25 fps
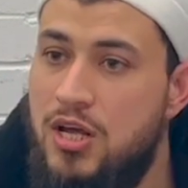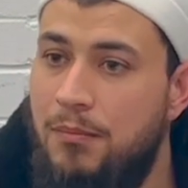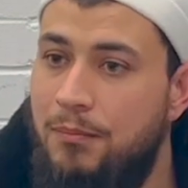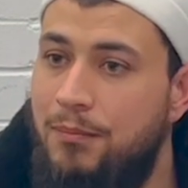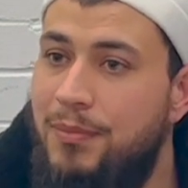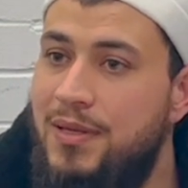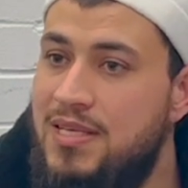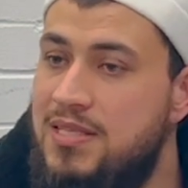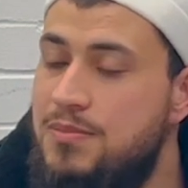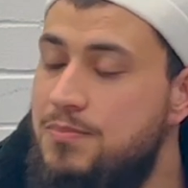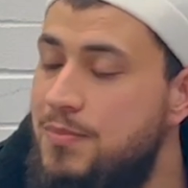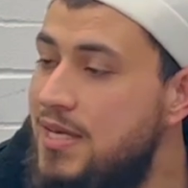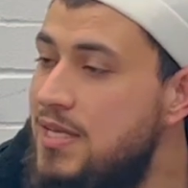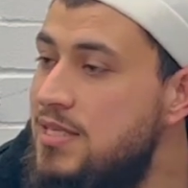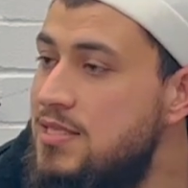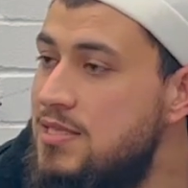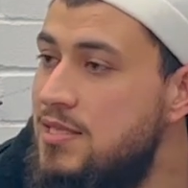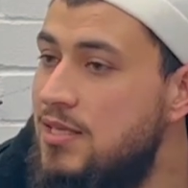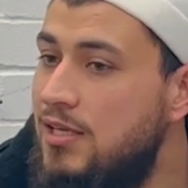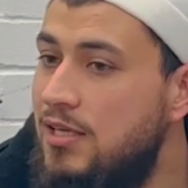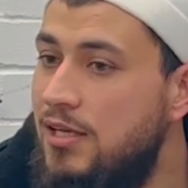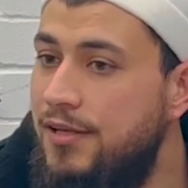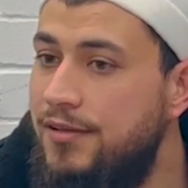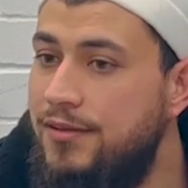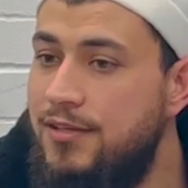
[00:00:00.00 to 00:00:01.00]

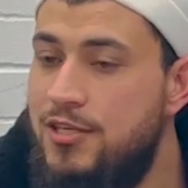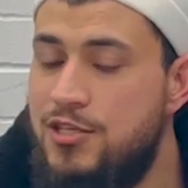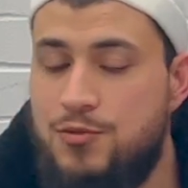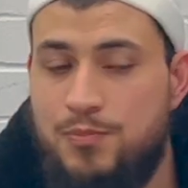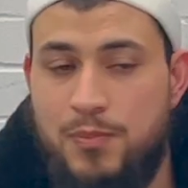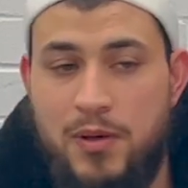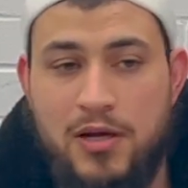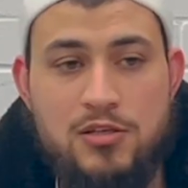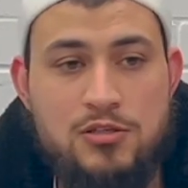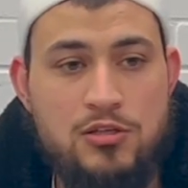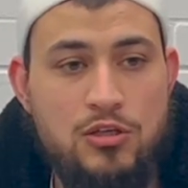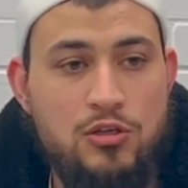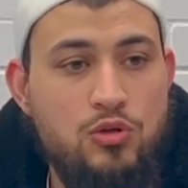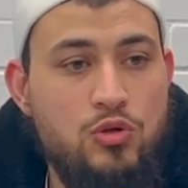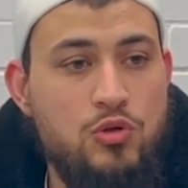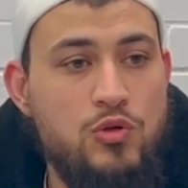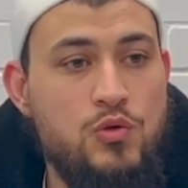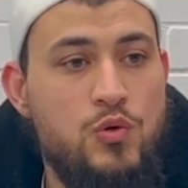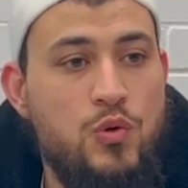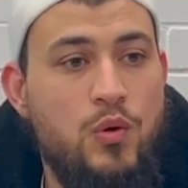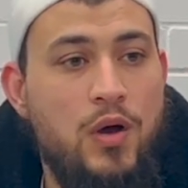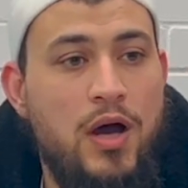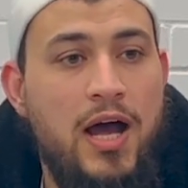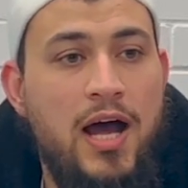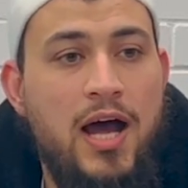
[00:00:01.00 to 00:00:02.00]
Basically, this person does
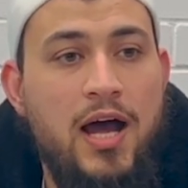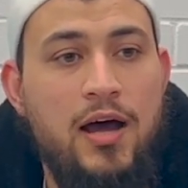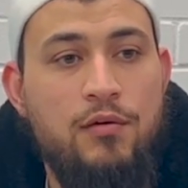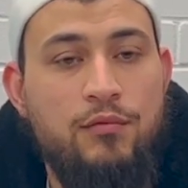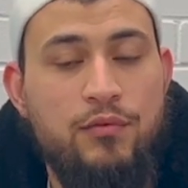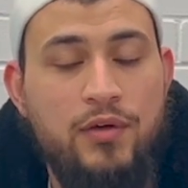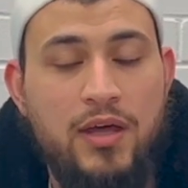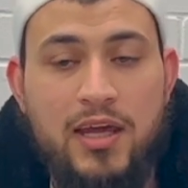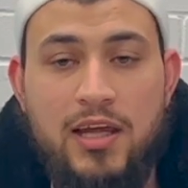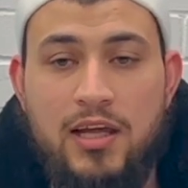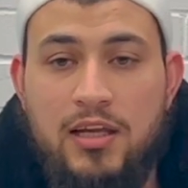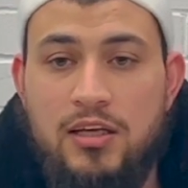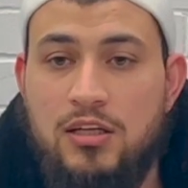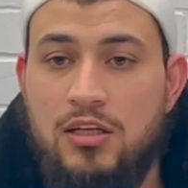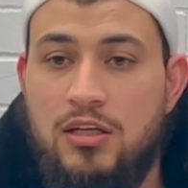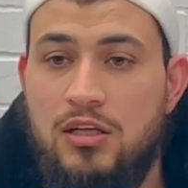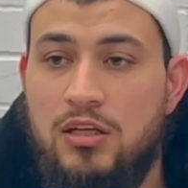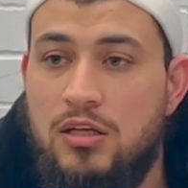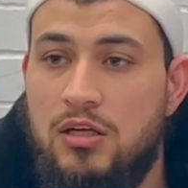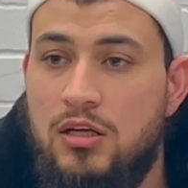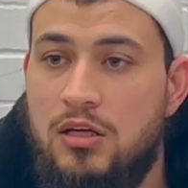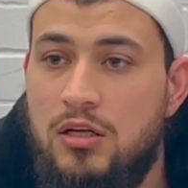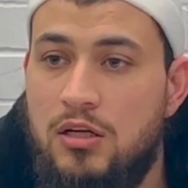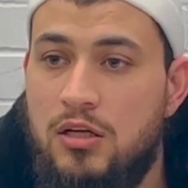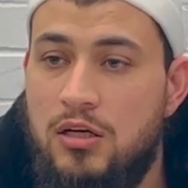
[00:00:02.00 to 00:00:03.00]
not have
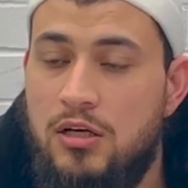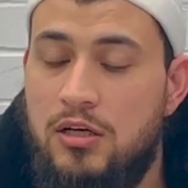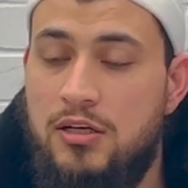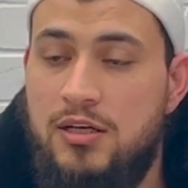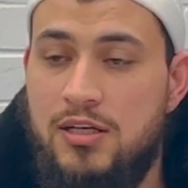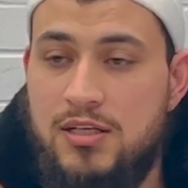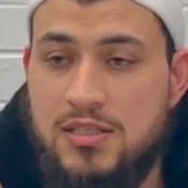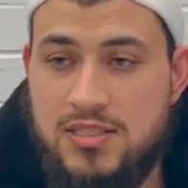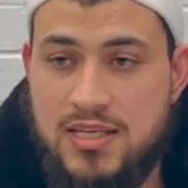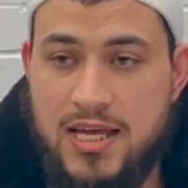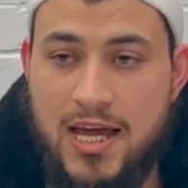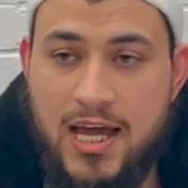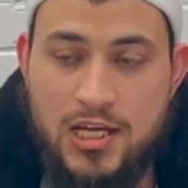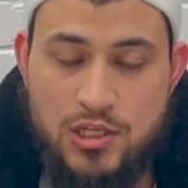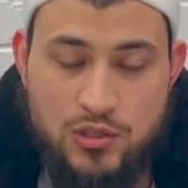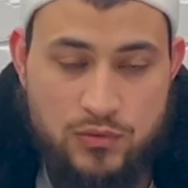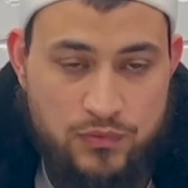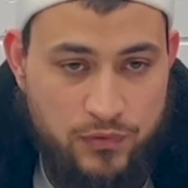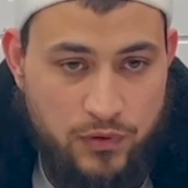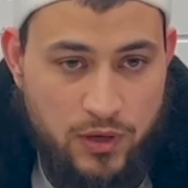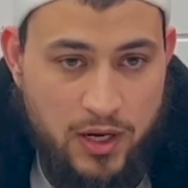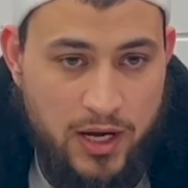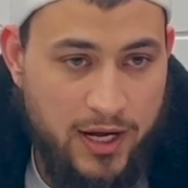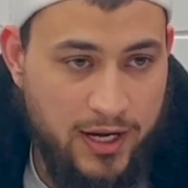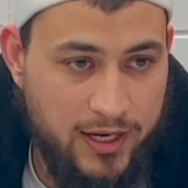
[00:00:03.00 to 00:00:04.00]
any desires
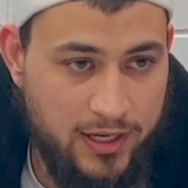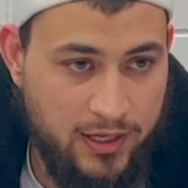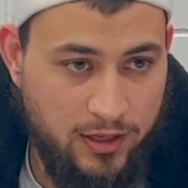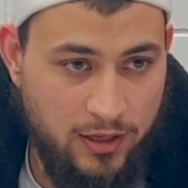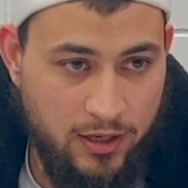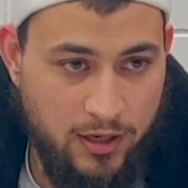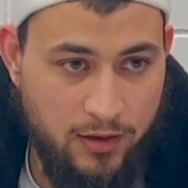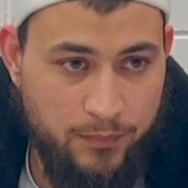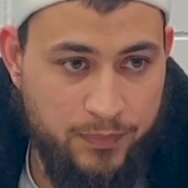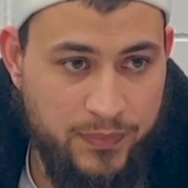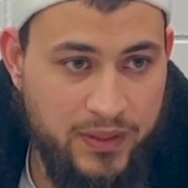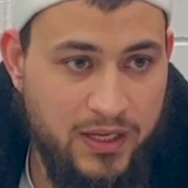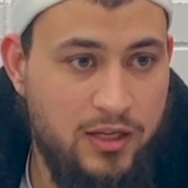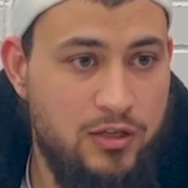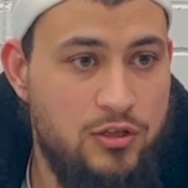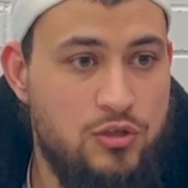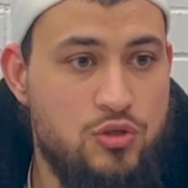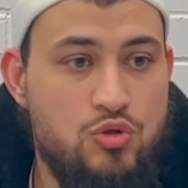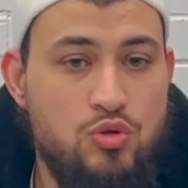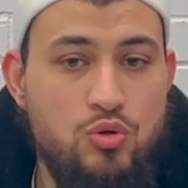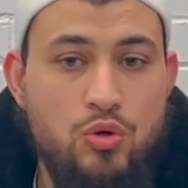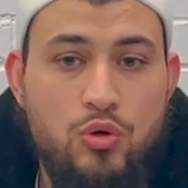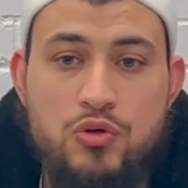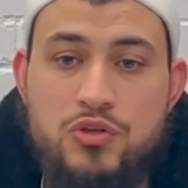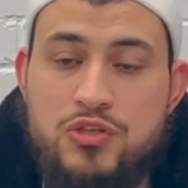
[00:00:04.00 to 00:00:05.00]
for akhirah. He
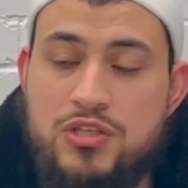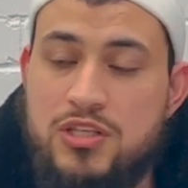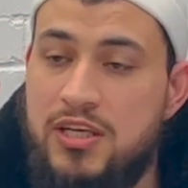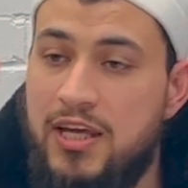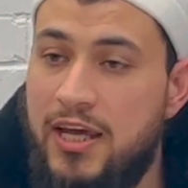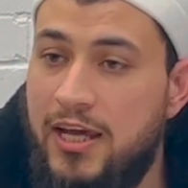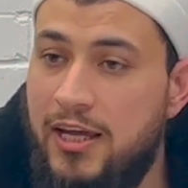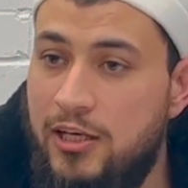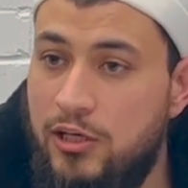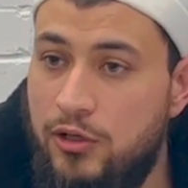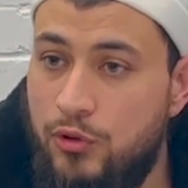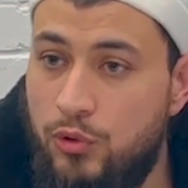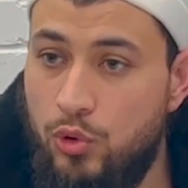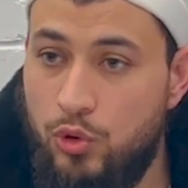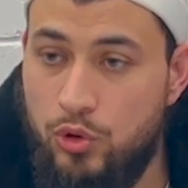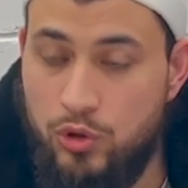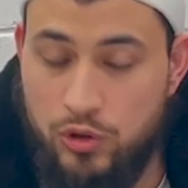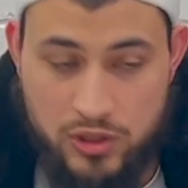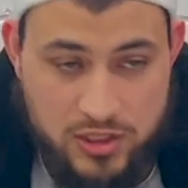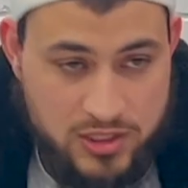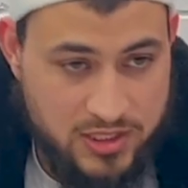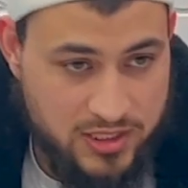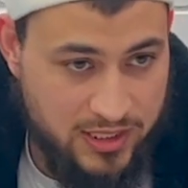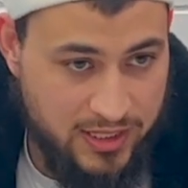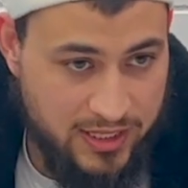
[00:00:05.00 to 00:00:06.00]
does not see any
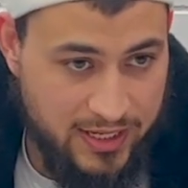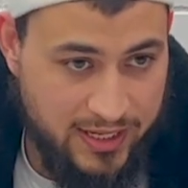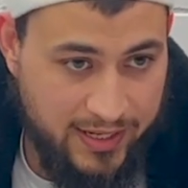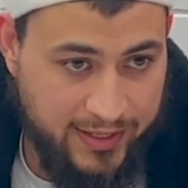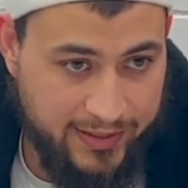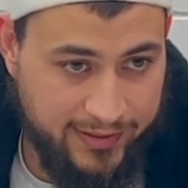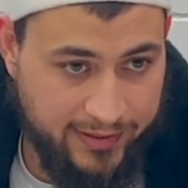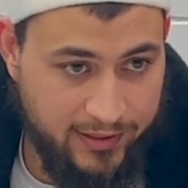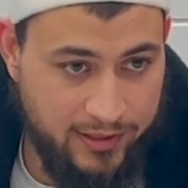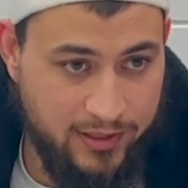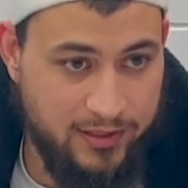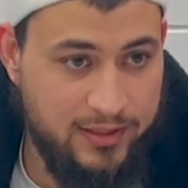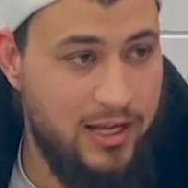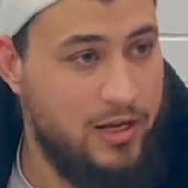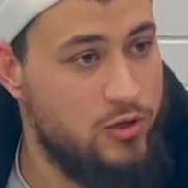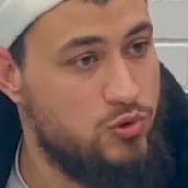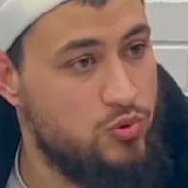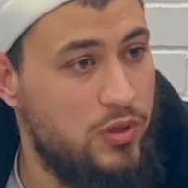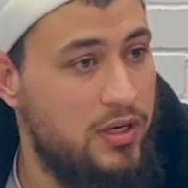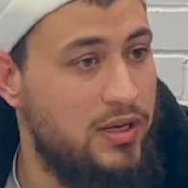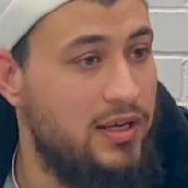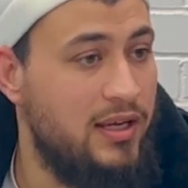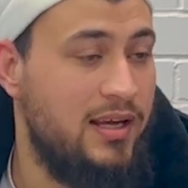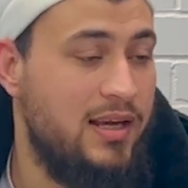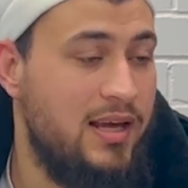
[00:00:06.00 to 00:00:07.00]
goodness in akhirah. That's
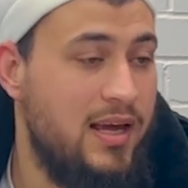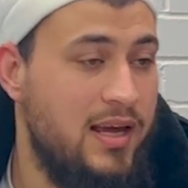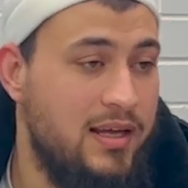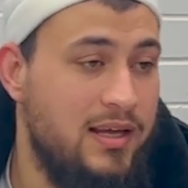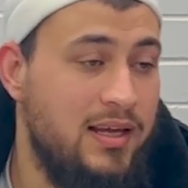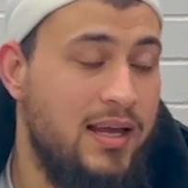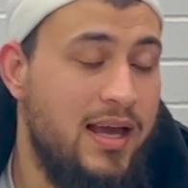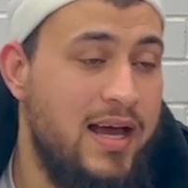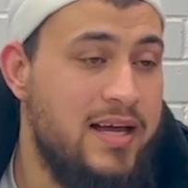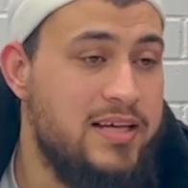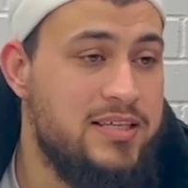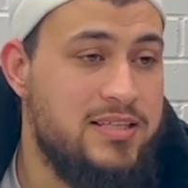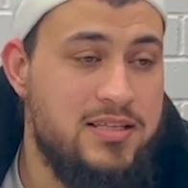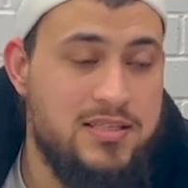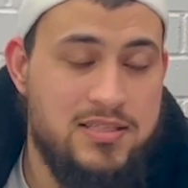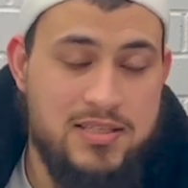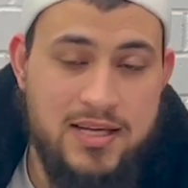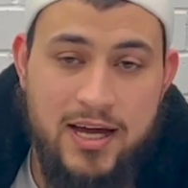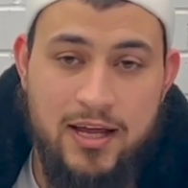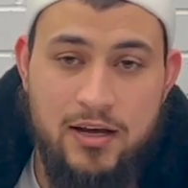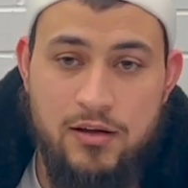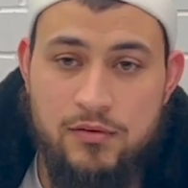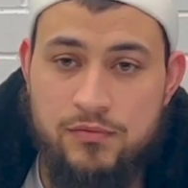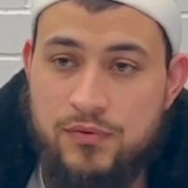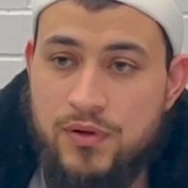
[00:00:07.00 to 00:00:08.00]
why he has this
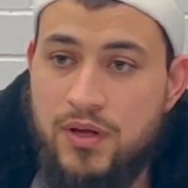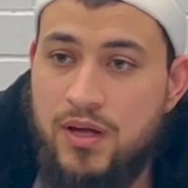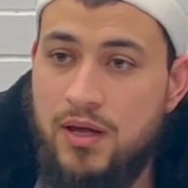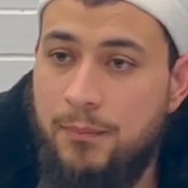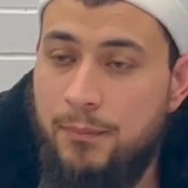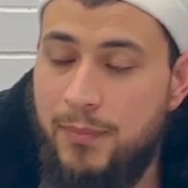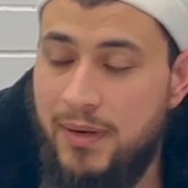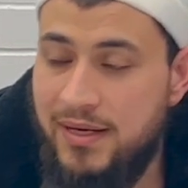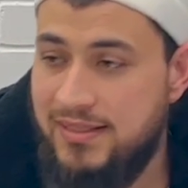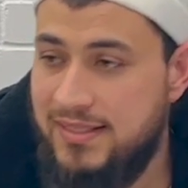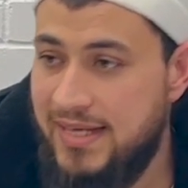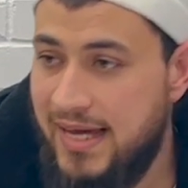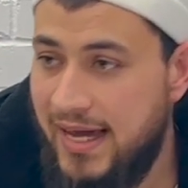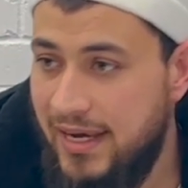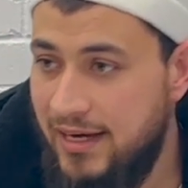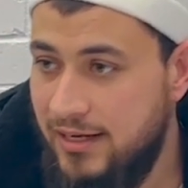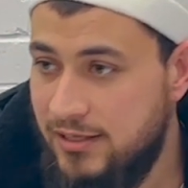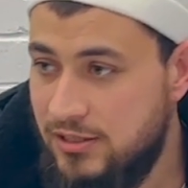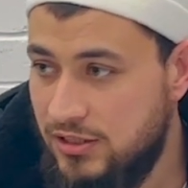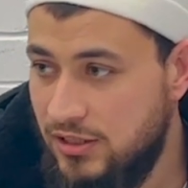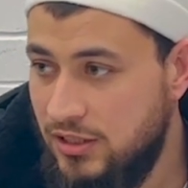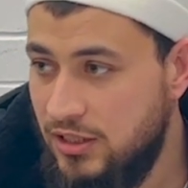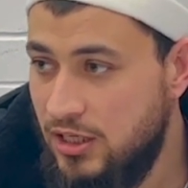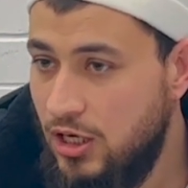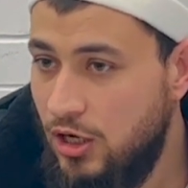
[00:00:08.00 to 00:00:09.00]
kind of
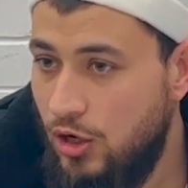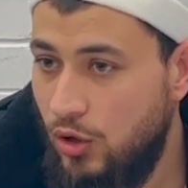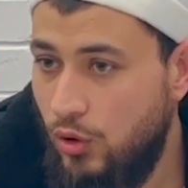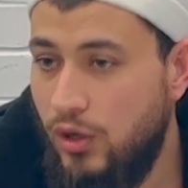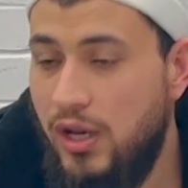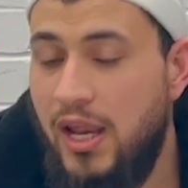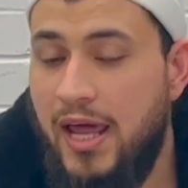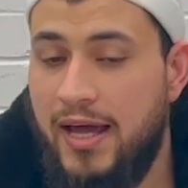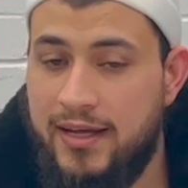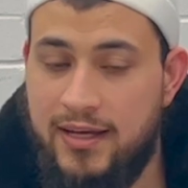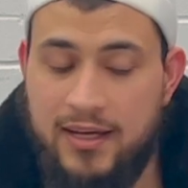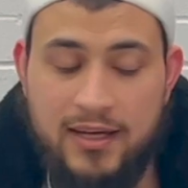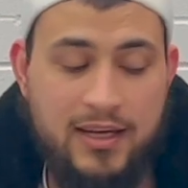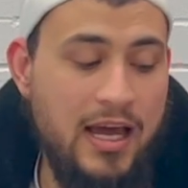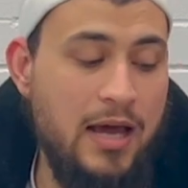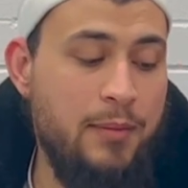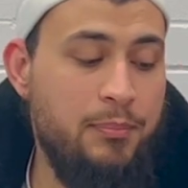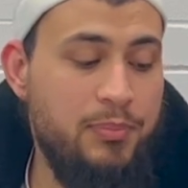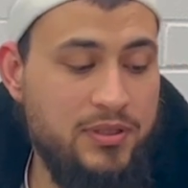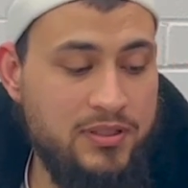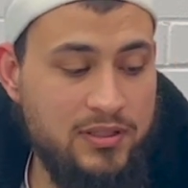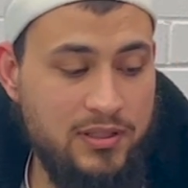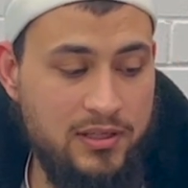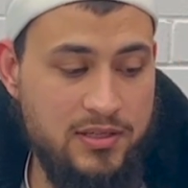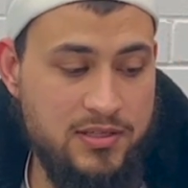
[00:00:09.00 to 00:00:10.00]
mentality. Or like a
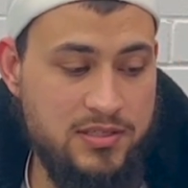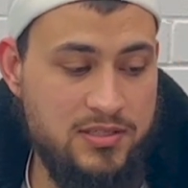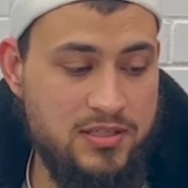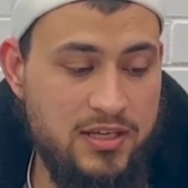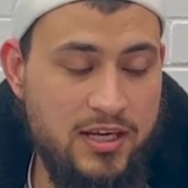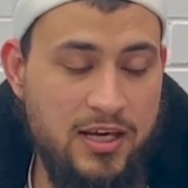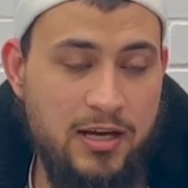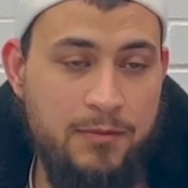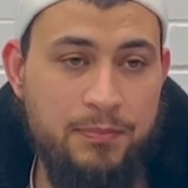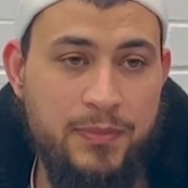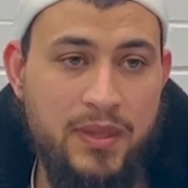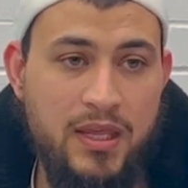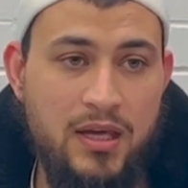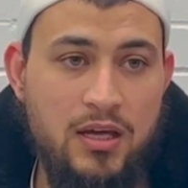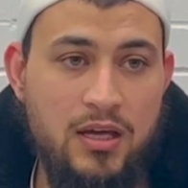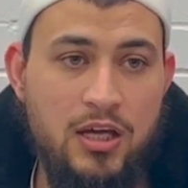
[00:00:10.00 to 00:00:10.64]
capitalist, yeah?